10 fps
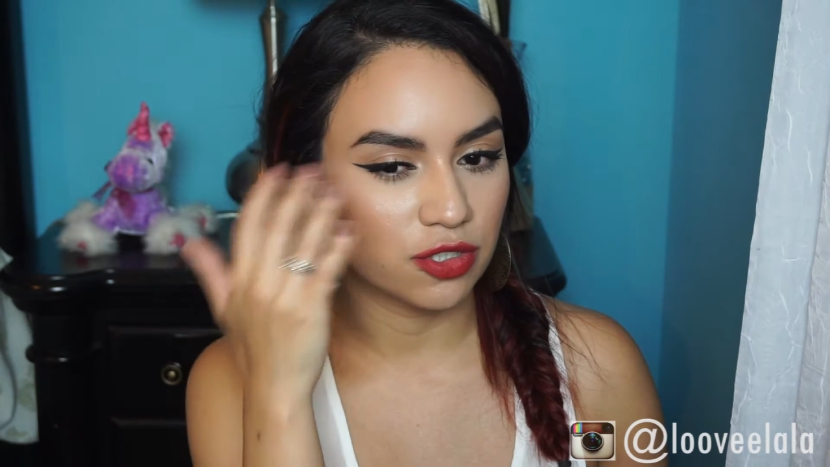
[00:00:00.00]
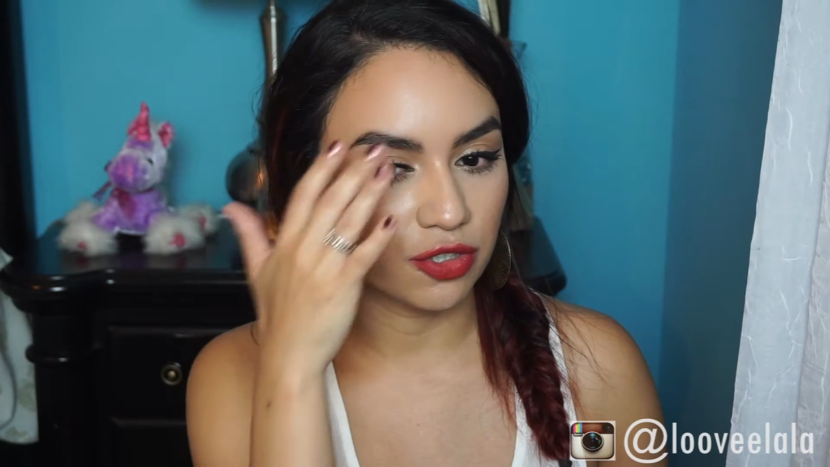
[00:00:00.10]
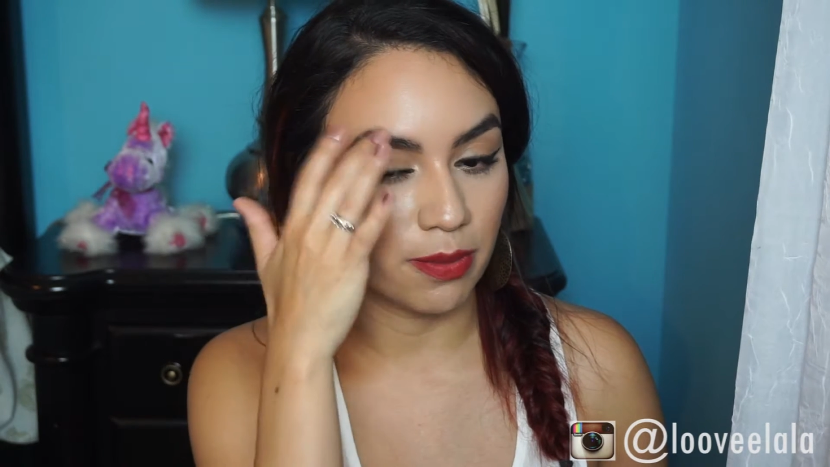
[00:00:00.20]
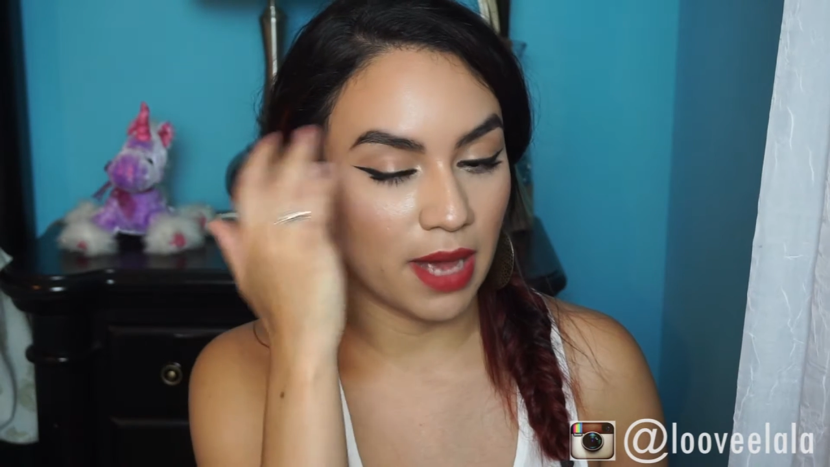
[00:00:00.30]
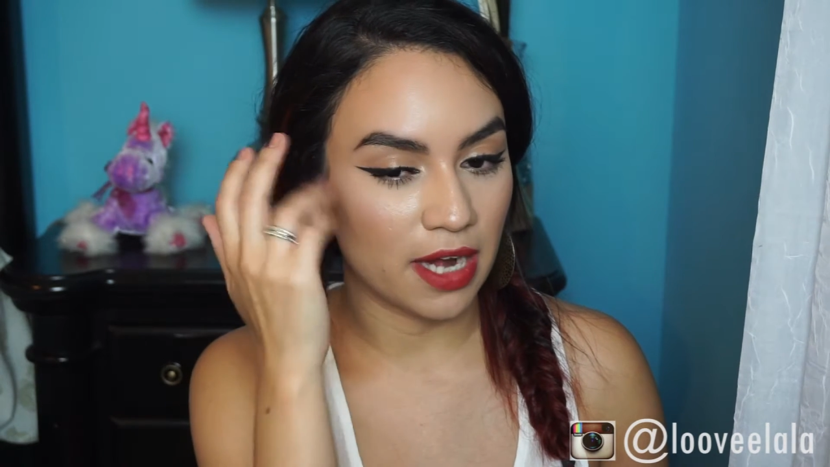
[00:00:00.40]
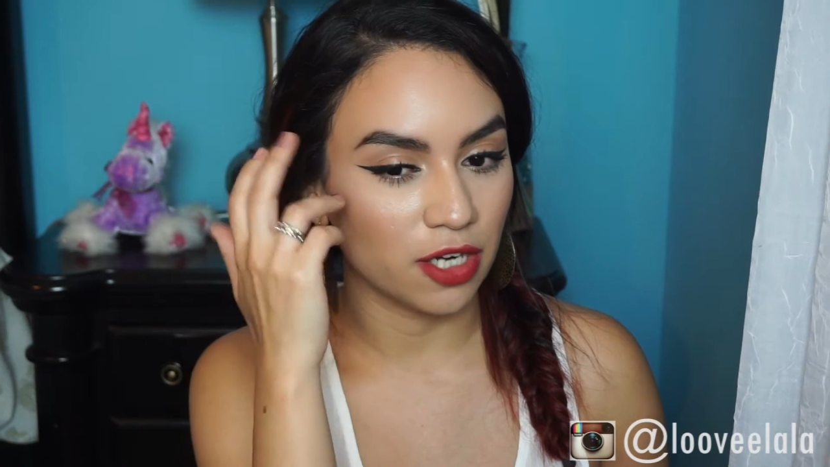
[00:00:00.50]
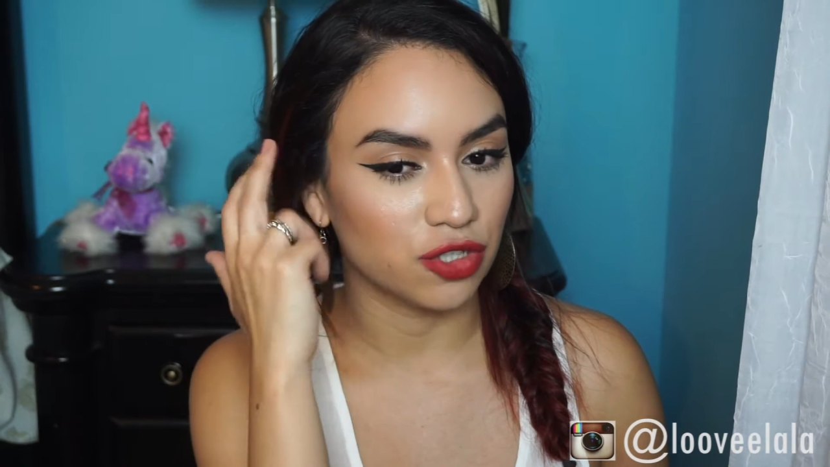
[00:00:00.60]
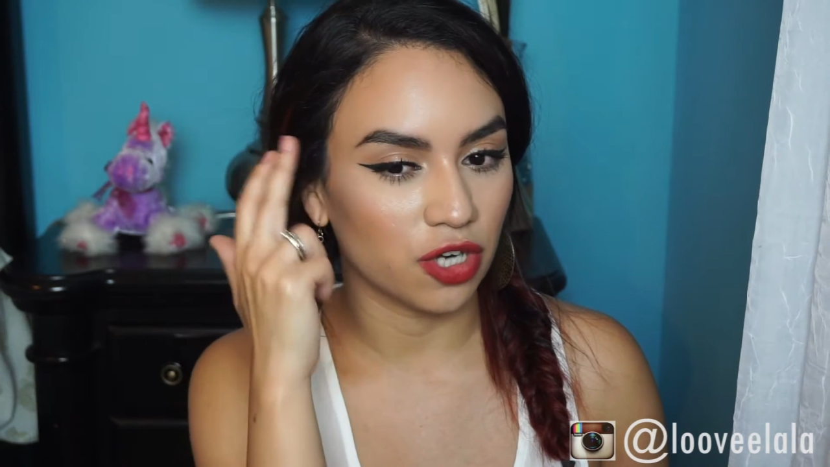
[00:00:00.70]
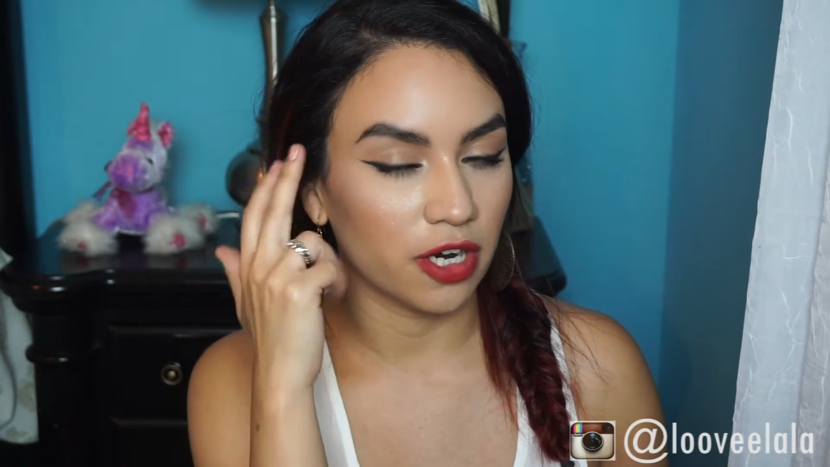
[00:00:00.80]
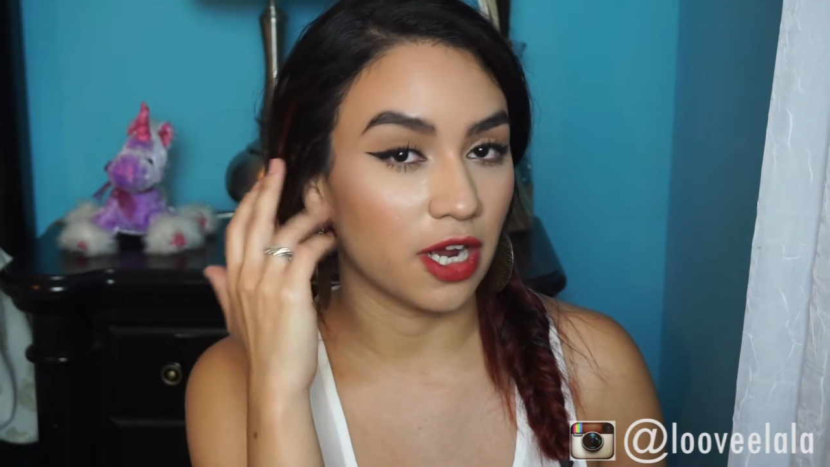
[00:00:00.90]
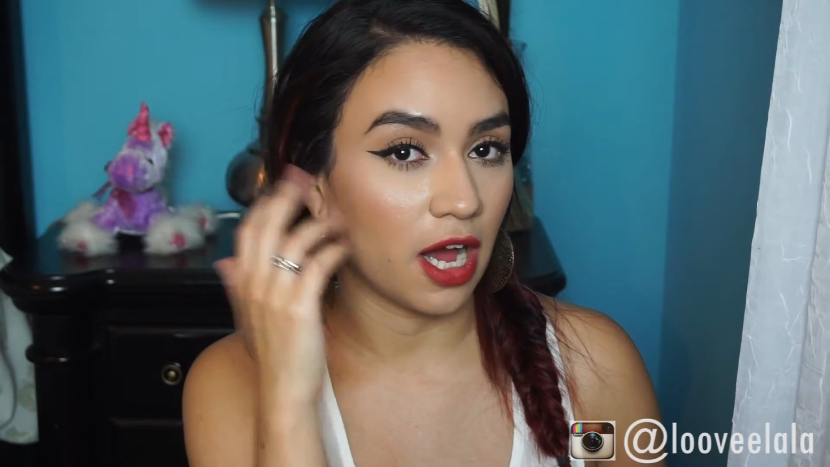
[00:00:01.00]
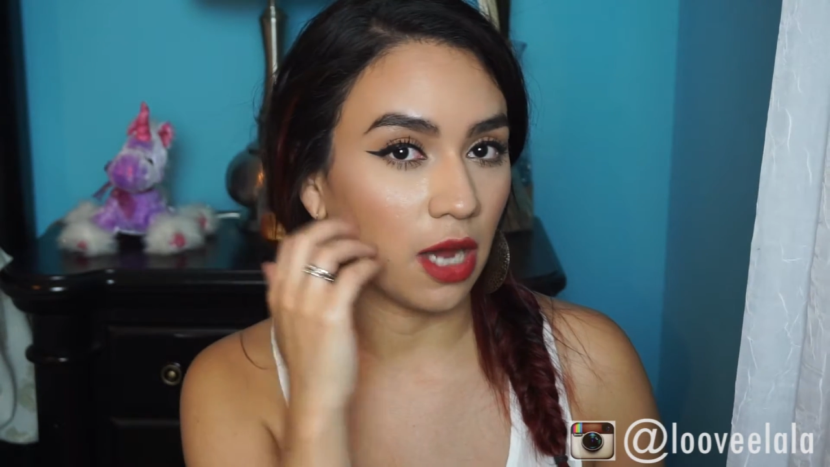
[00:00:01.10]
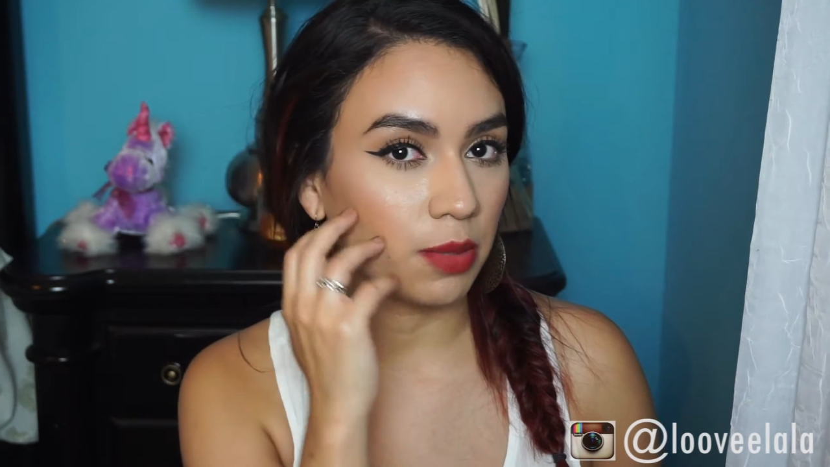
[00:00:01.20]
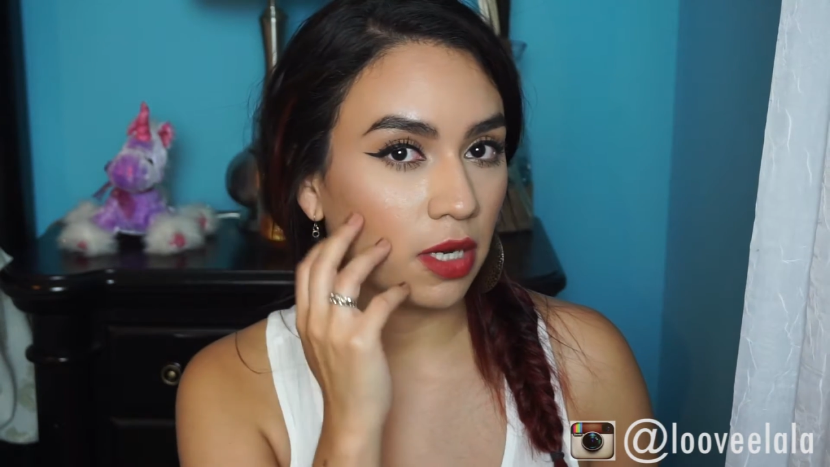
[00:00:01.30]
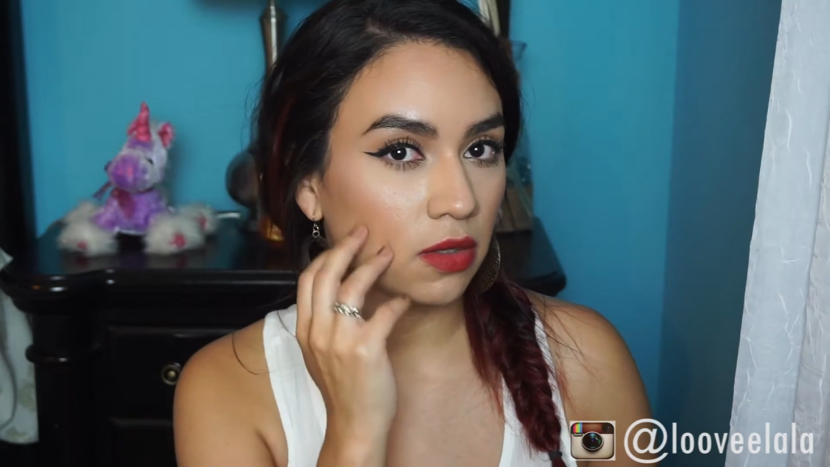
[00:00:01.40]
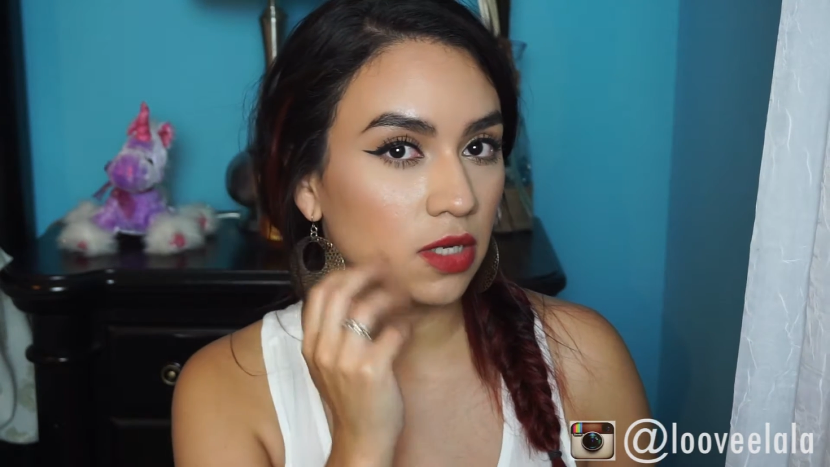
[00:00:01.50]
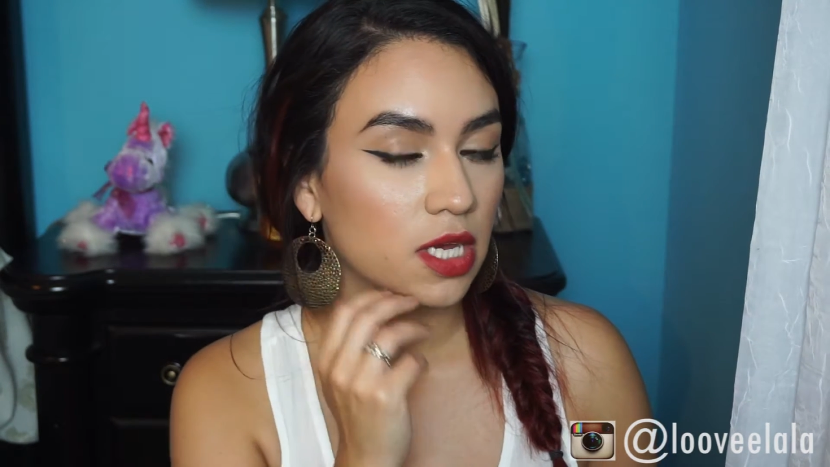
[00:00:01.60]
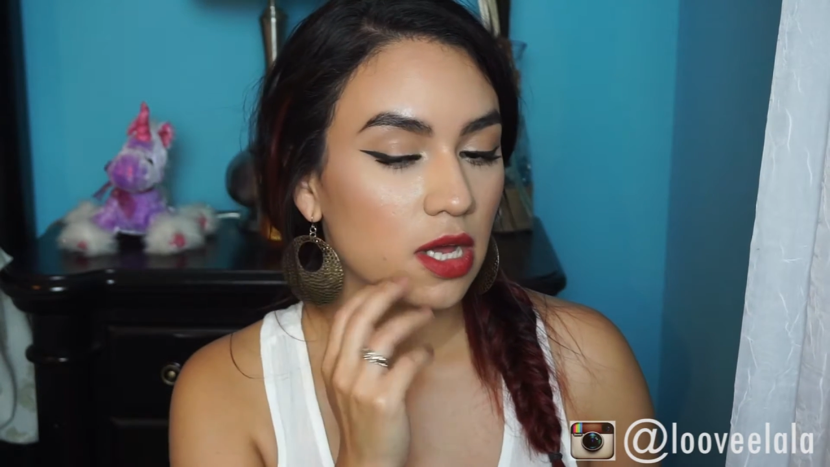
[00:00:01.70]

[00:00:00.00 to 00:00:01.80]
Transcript: dramatic dark eyebrow,